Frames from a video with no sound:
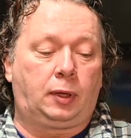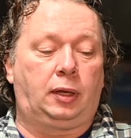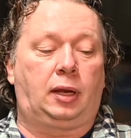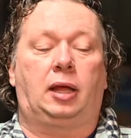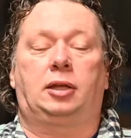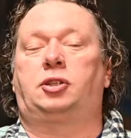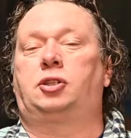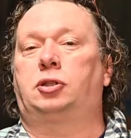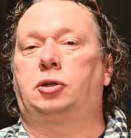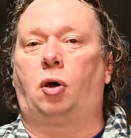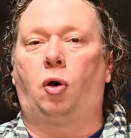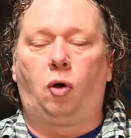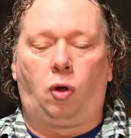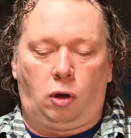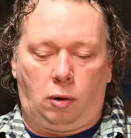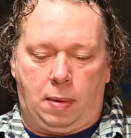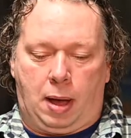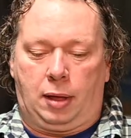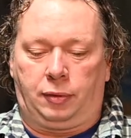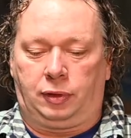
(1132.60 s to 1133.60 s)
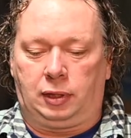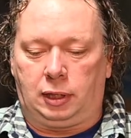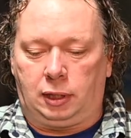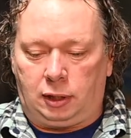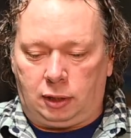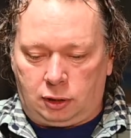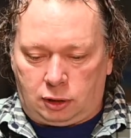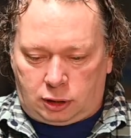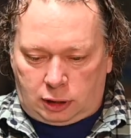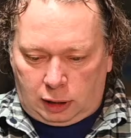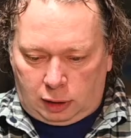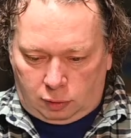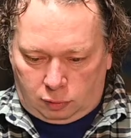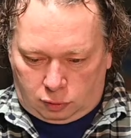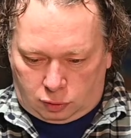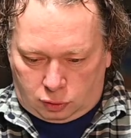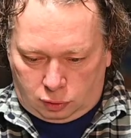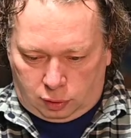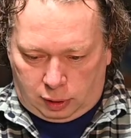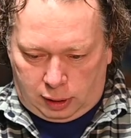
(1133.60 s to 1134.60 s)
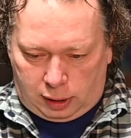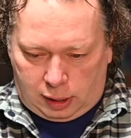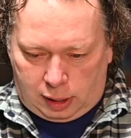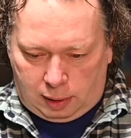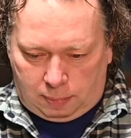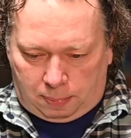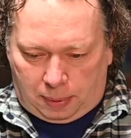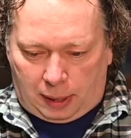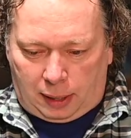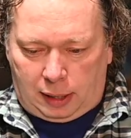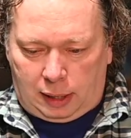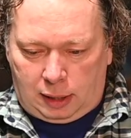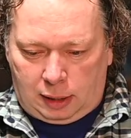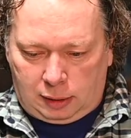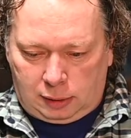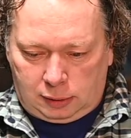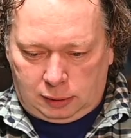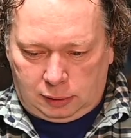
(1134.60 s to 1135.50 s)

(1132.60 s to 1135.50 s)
That's all about the Shirotsuri Perry.